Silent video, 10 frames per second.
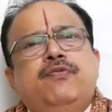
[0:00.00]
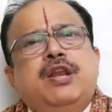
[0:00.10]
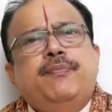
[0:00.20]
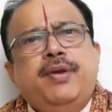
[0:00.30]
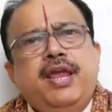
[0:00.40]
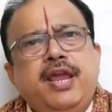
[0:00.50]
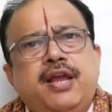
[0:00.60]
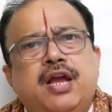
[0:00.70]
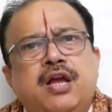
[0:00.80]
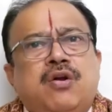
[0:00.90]
one
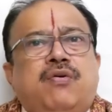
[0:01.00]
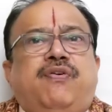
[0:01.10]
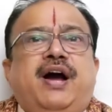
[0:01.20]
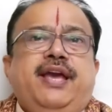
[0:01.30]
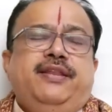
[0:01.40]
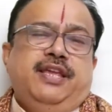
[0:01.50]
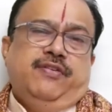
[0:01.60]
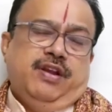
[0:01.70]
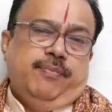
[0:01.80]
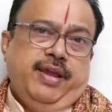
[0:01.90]
big fire they
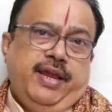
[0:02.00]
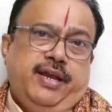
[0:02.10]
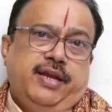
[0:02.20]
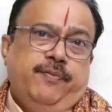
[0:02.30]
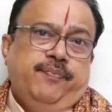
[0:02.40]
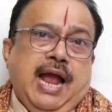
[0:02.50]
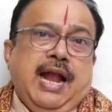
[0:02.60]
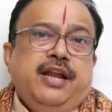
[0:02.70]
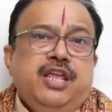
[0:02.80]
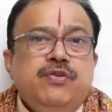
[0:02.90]
will make,
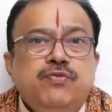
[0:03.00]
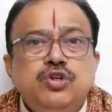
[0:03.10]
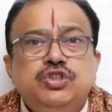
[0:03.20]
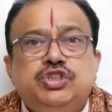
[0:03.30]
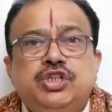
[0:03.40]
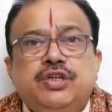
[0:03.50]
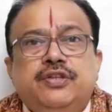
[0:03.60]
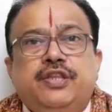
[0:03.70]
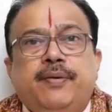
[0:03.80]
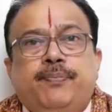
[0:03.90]
and in which
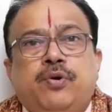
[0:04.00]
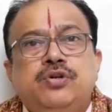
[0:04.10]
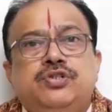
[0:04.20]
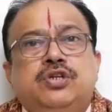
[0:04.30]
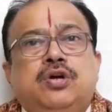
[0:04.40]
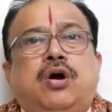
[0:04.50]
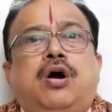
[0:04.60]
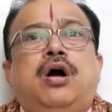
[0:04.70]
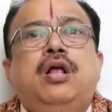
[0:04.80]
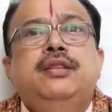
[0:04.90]
they put
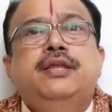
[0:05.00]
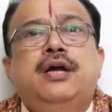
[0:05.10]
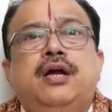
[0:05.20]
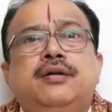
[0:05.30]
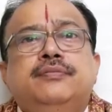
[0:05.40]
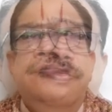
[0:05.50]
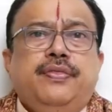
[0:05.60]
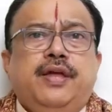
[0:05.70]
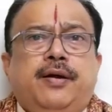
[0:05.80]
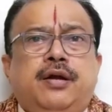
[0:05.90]
all the
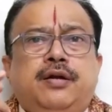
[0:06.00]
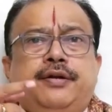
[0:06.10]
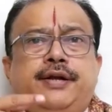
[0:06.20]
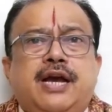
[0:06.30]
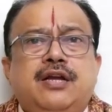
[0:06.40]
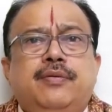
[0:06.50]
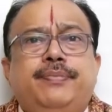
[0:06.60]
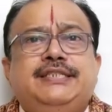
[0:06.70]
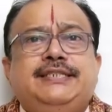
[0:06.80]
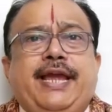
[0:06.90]
dung
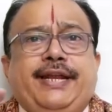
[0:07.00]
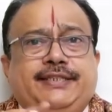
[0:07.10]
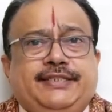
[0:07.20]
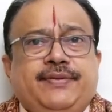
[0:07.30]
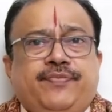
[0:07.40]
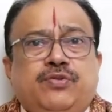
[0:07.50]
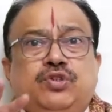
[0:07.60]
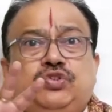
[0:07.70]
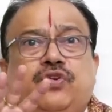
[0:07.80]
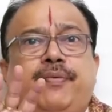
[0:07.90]
biscuits
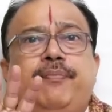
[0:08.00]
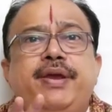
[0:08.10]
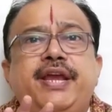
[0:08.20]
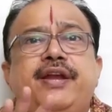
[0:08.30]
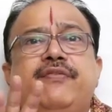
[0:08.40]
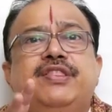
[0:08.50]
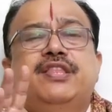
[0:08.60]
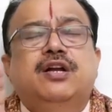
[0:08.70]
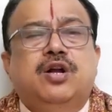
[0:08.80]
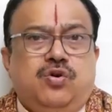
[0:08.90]
which were made with
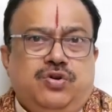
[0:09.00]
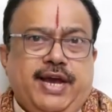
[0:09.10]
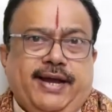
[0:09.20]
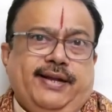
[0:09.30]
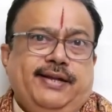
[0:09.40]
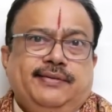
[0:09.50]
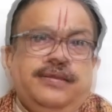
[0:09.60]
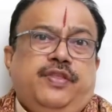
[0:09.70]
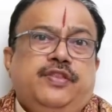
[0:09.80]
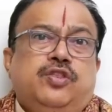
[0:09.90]
the cow dung.
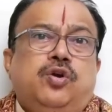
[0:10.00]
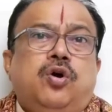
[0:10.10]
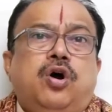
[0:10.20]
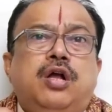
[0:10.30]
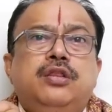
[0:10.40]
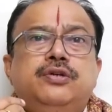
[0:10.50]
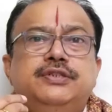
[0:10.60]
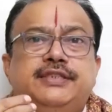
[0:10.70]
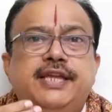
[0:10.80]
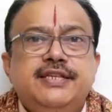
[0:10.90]
They throw all
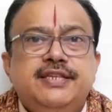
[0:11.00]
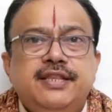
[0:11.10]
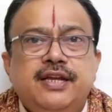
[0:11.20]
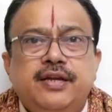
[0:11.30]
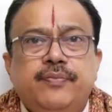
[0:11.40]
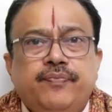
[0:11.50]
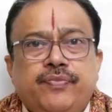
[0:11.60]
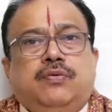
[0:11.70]
those things in the